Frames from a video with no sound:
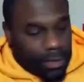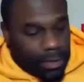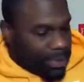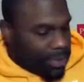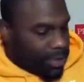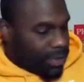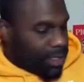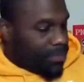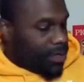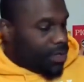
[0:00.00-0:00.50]
But
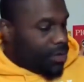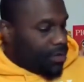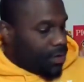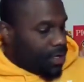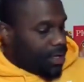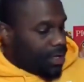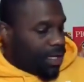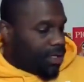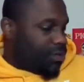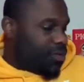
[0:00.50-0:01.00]
some of you will get
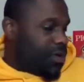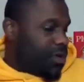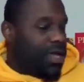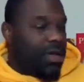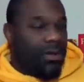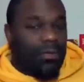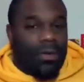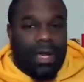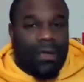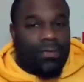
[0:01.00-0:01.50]
like 20
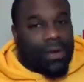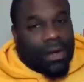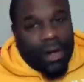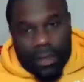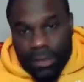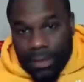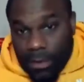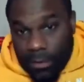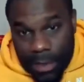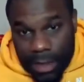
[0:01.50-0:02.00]
or whatever, and I'll
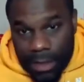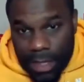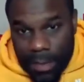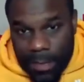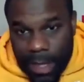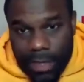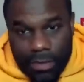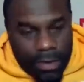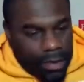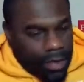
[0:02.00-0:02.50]
still be the same
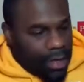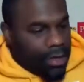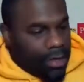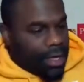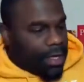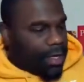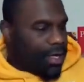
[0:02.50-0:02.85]
age right now.